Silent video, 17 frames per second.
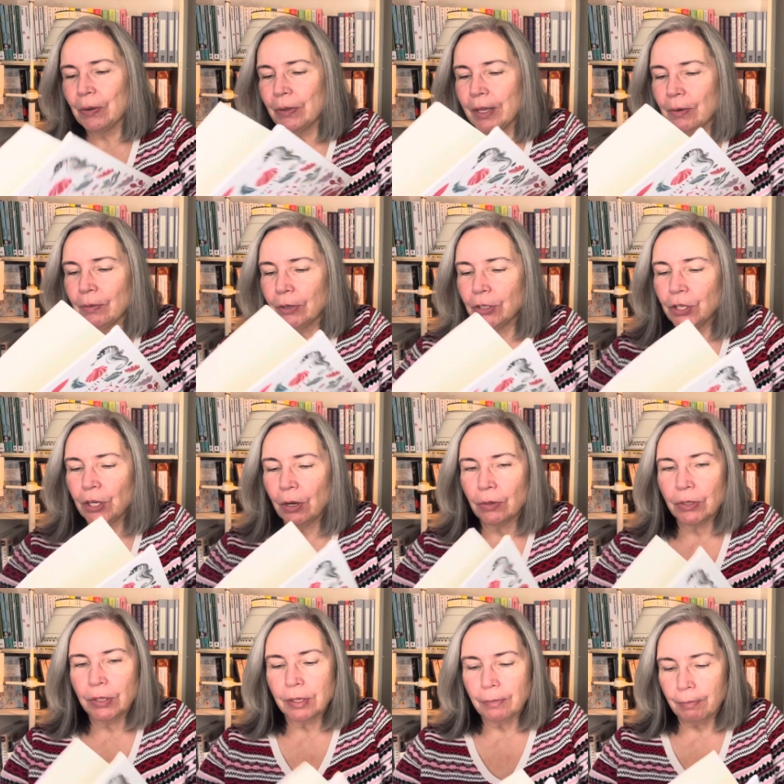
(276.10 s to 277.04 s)
they were
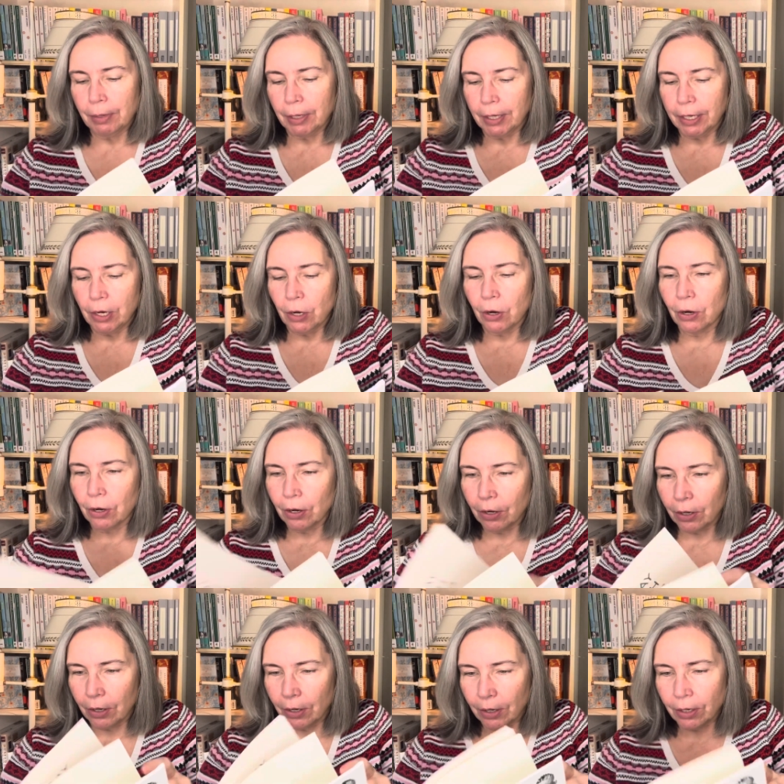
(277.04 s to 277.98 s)
chosen by
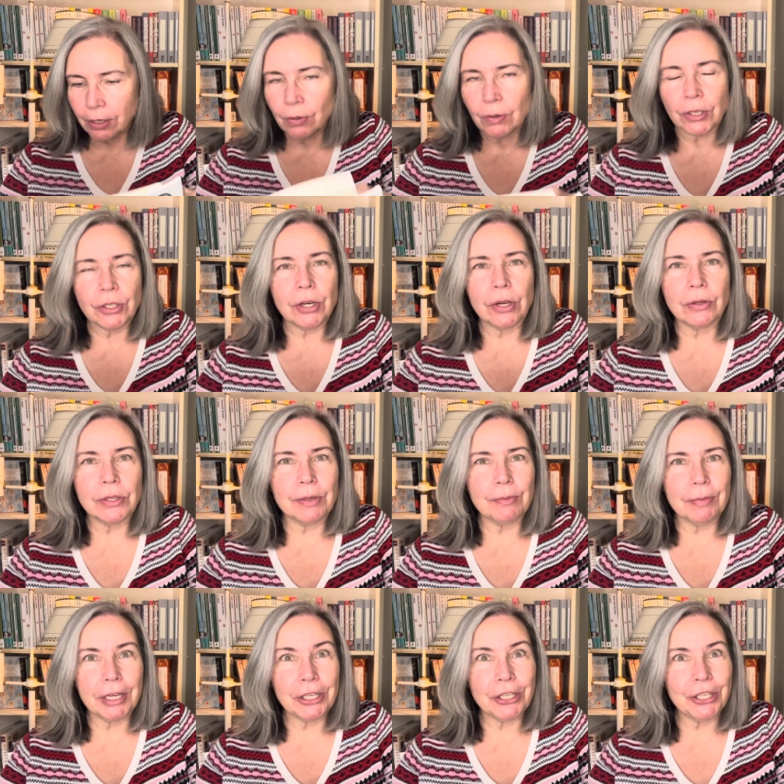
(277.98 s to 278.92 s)
her or chosen
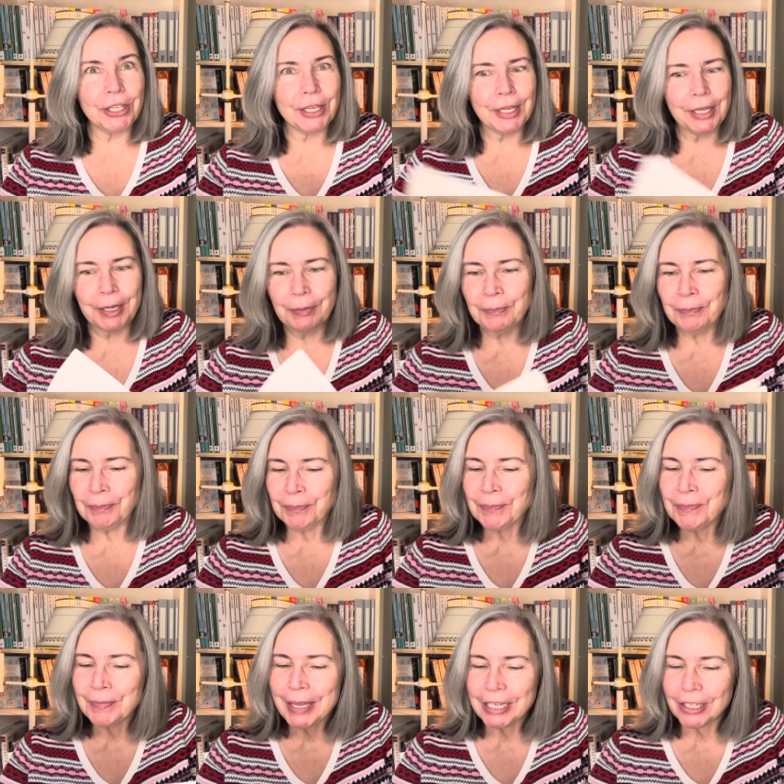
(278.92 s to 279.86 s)
by she
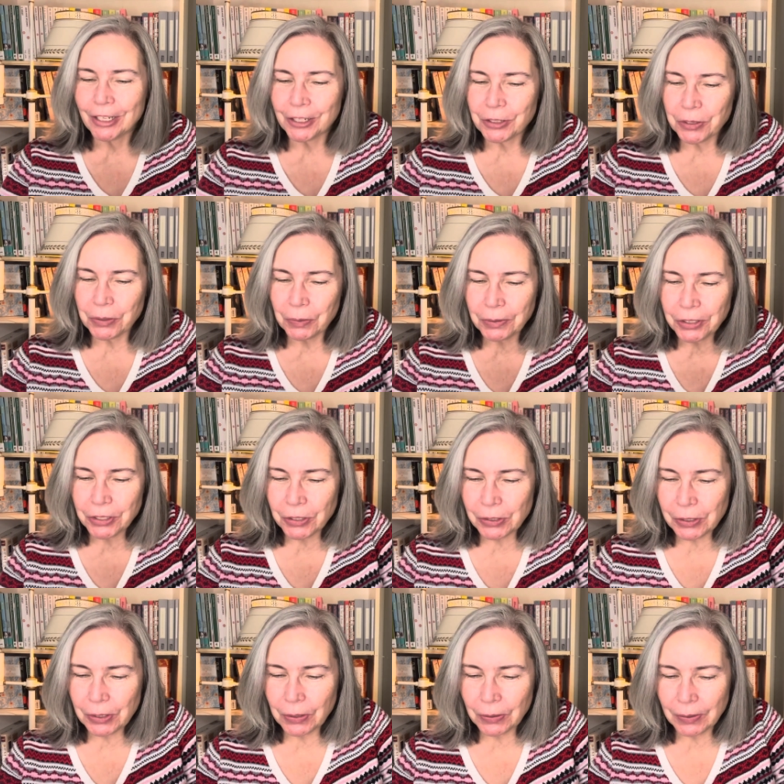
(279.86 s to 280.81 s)
not sure which
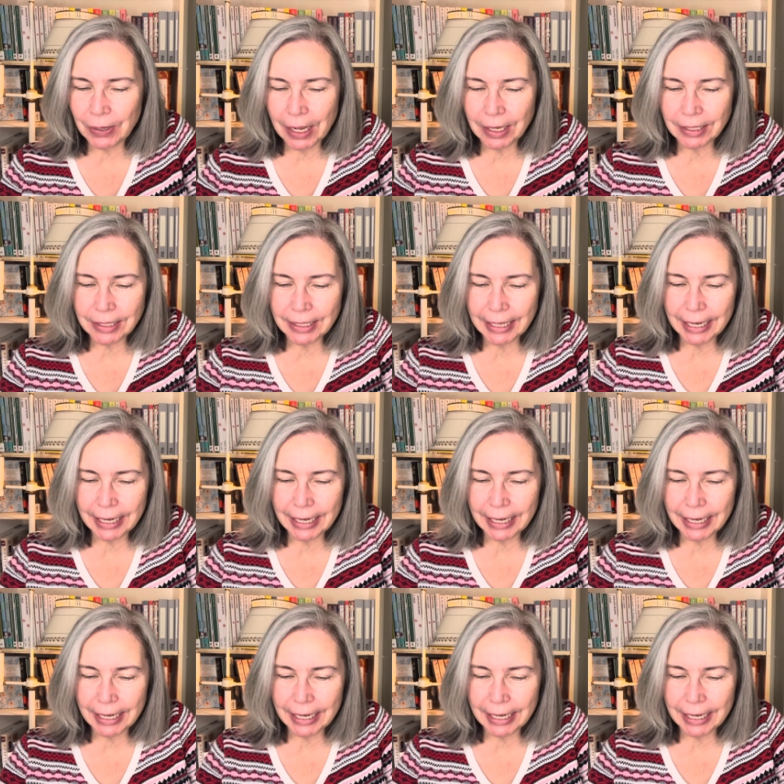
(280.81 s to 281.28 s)
is correct.